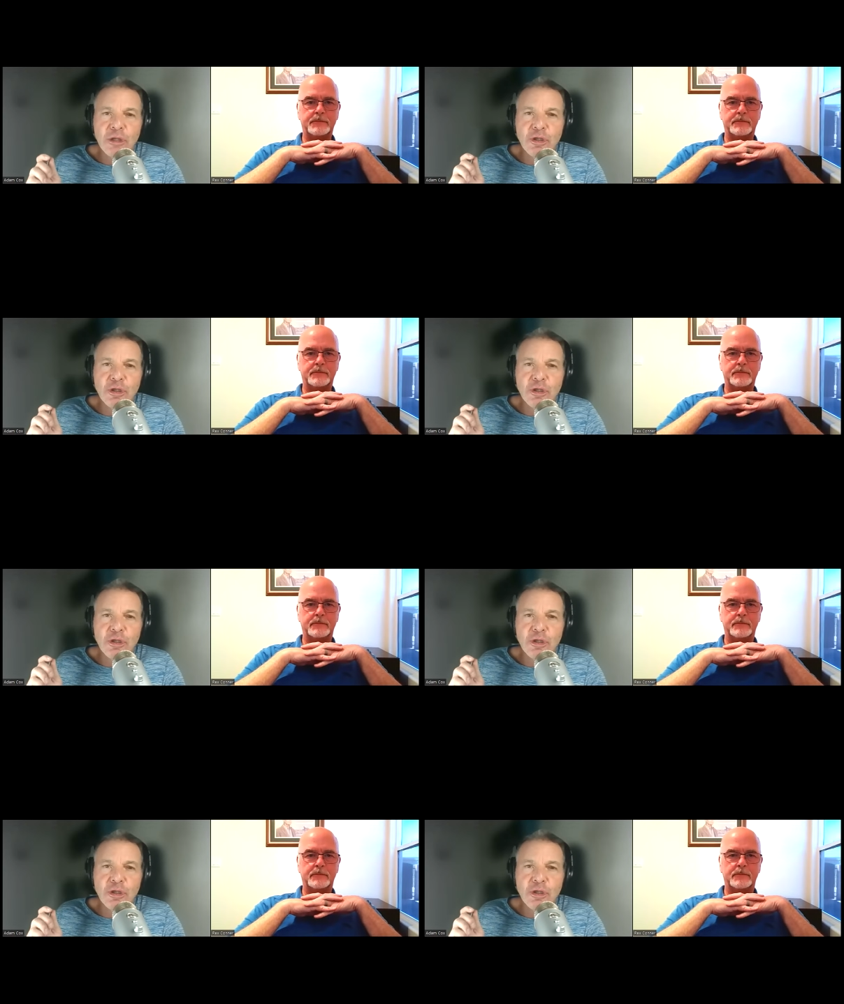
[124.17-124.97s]
Speaker 1: you
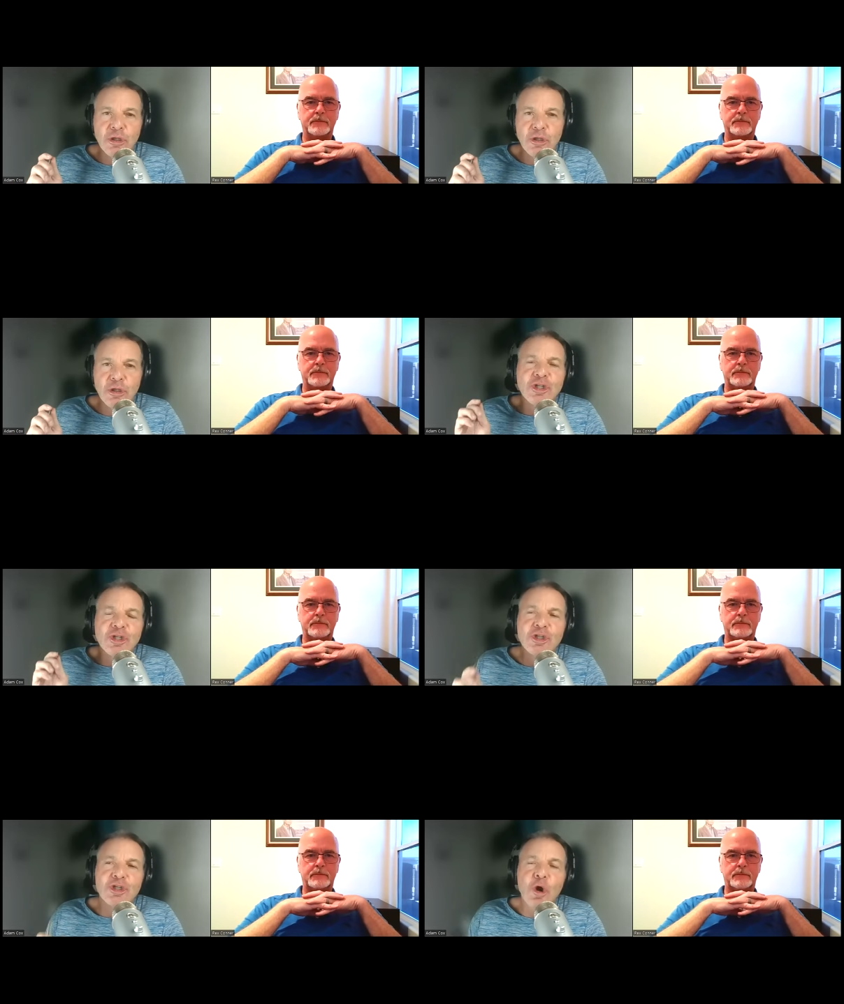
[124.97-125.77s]
guys are
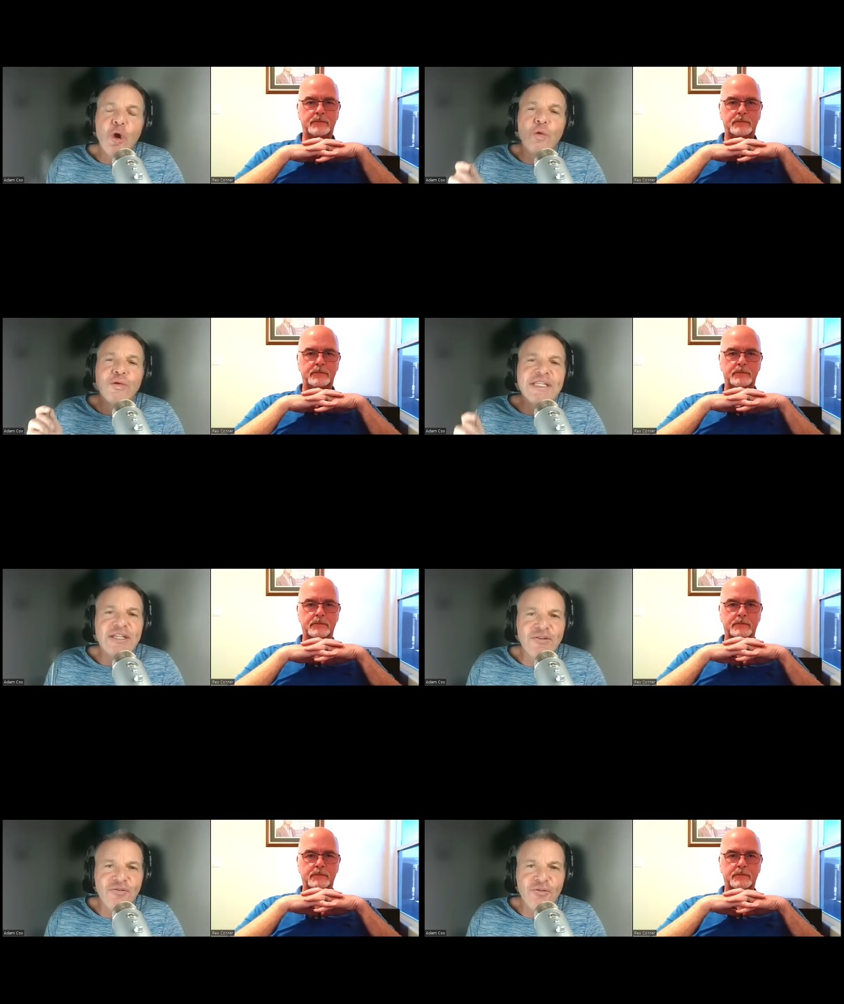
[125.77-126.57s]
so
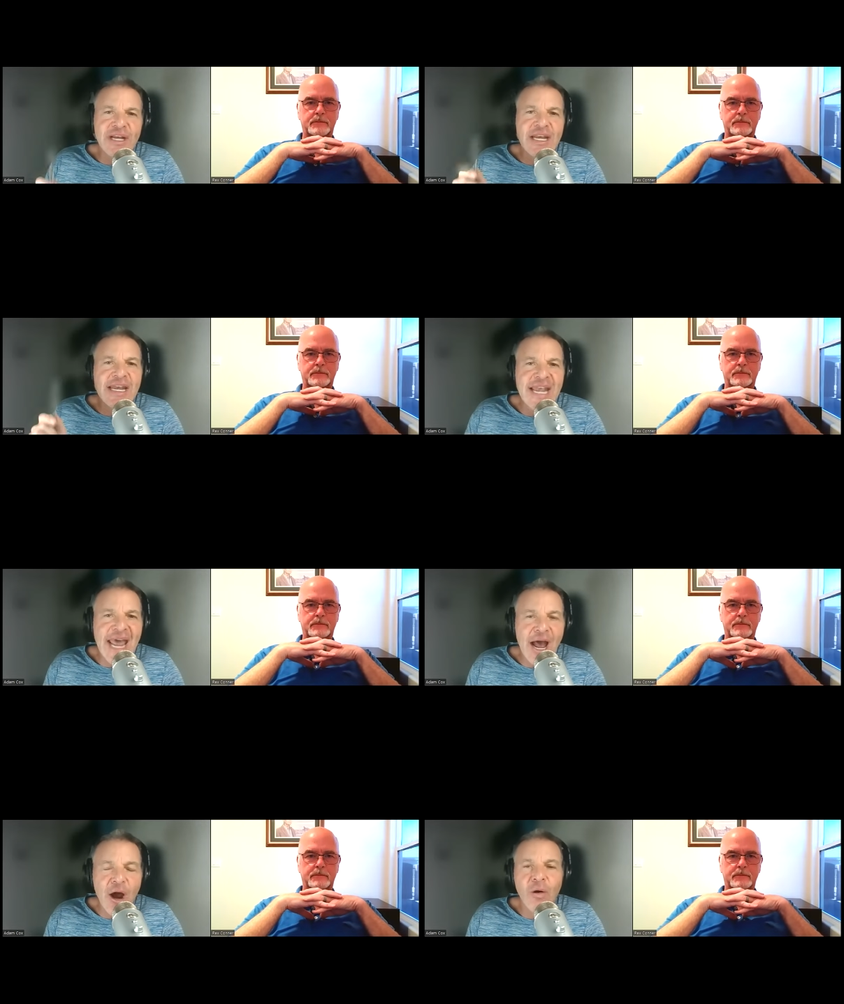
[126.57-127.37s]
different
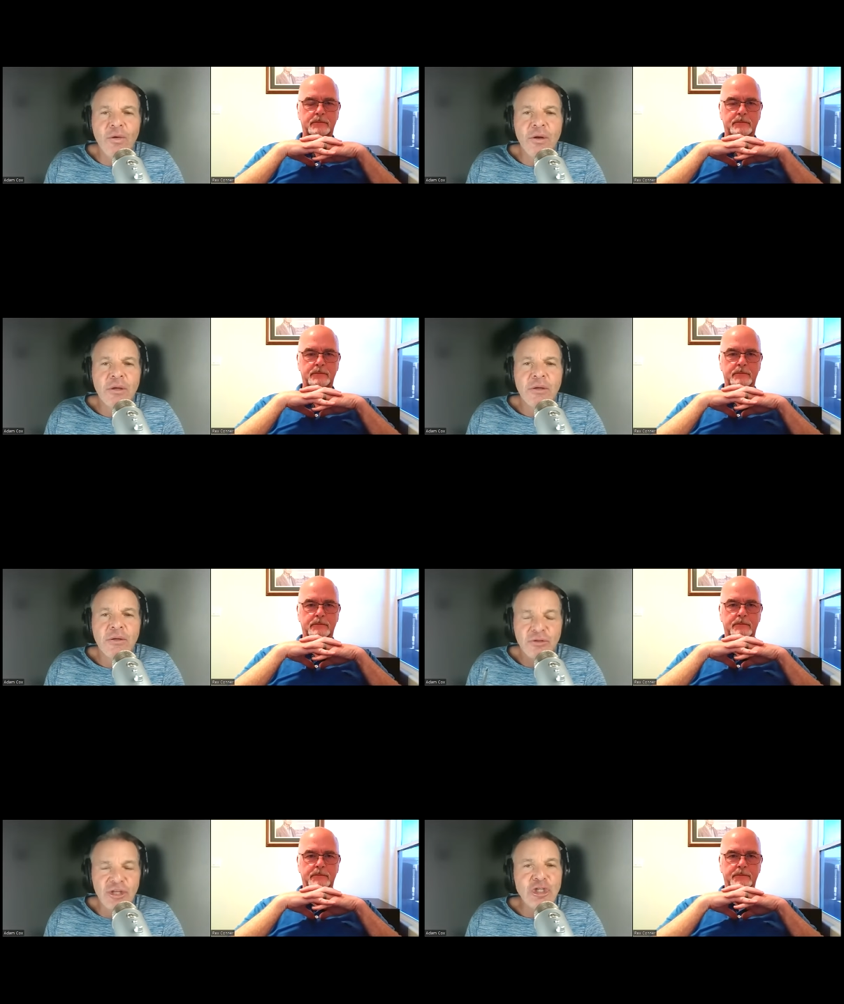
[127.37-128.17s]
now
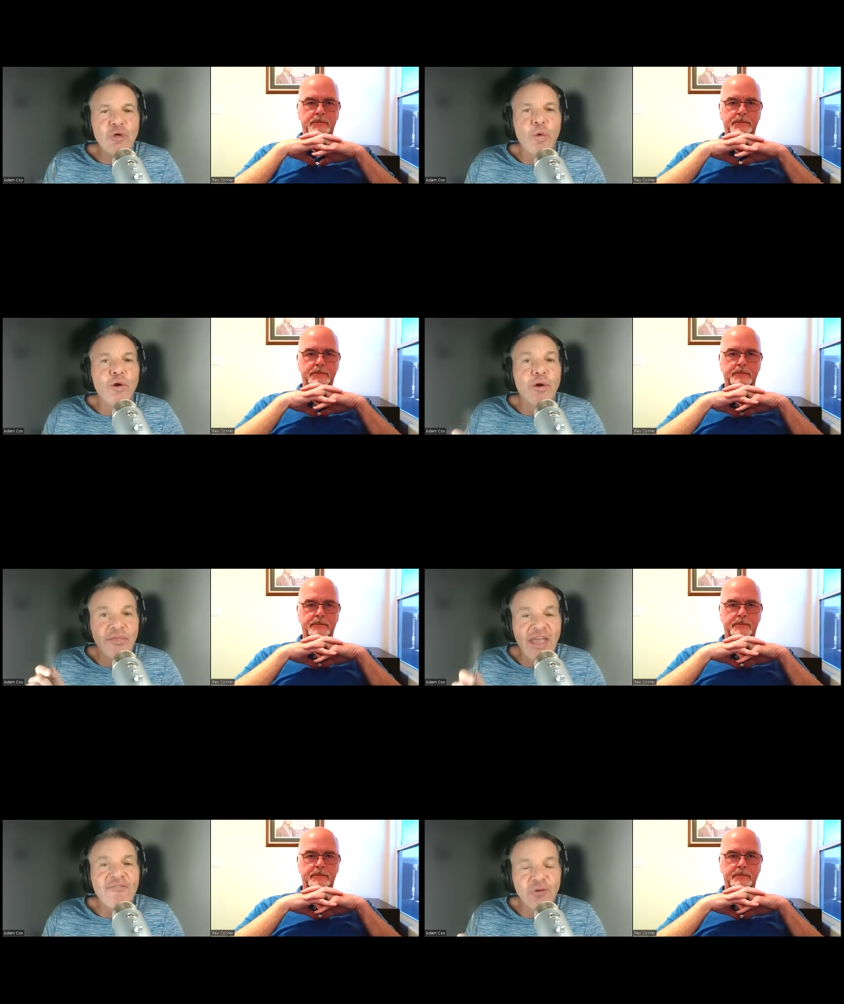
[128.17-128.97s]
than you were
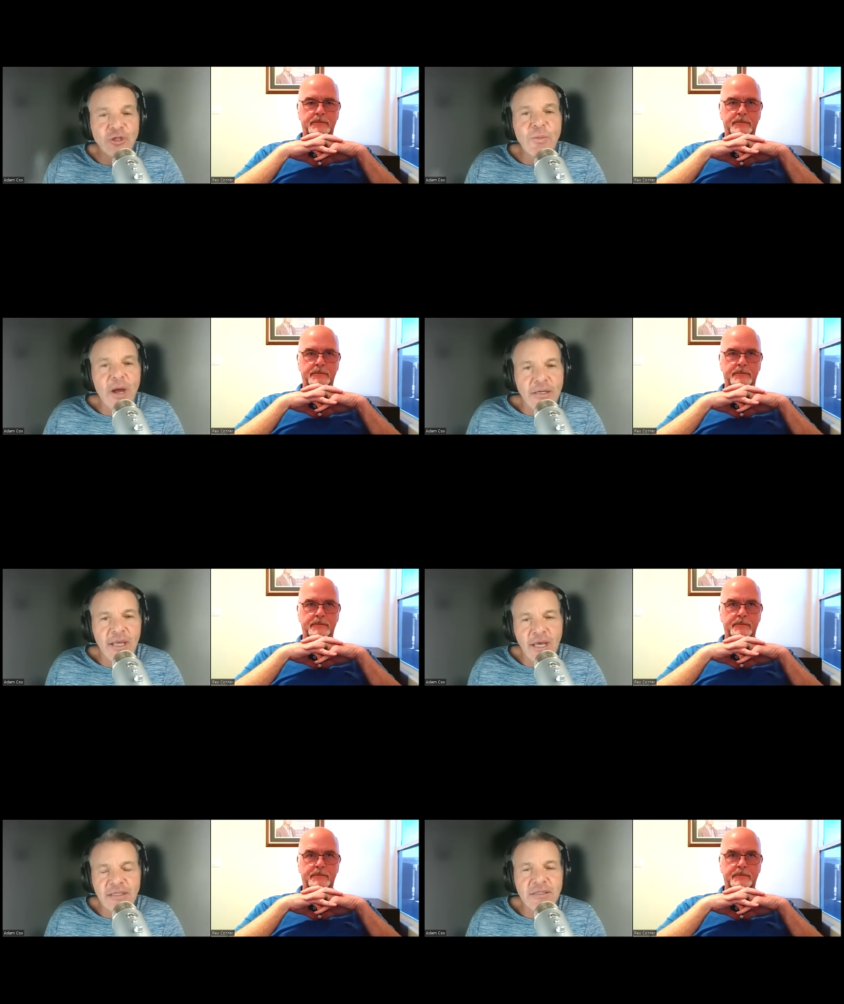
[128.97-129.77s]
on that first
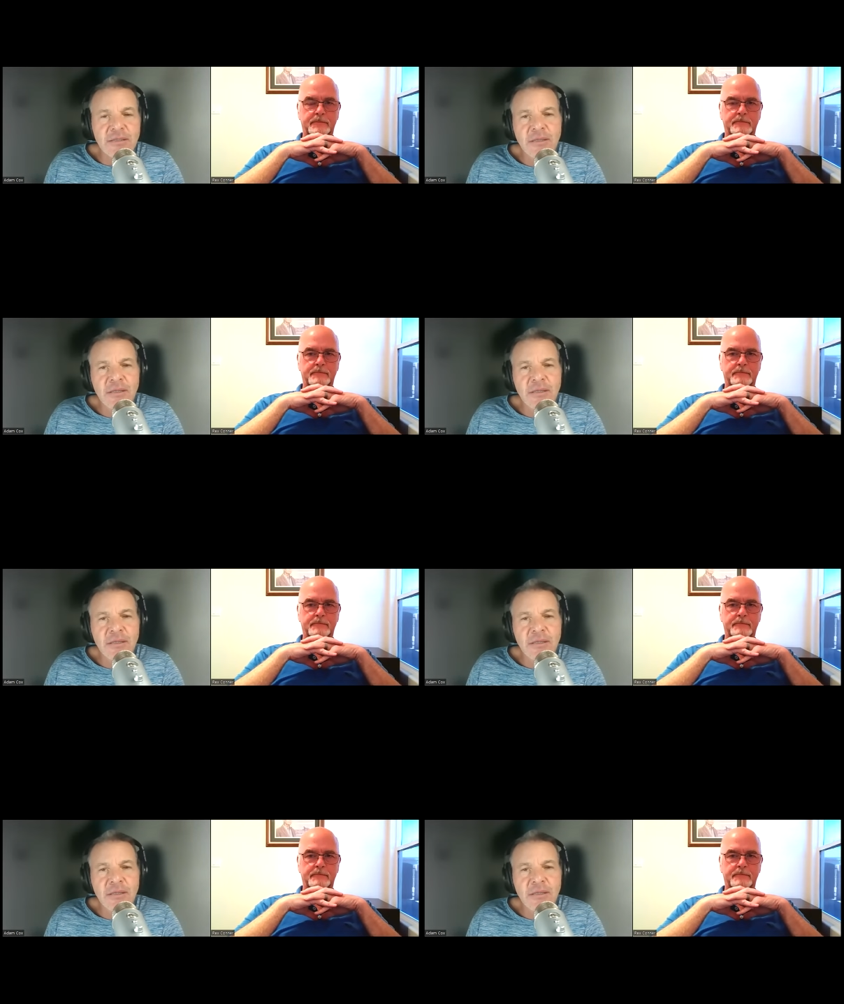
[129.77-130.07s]
podcast.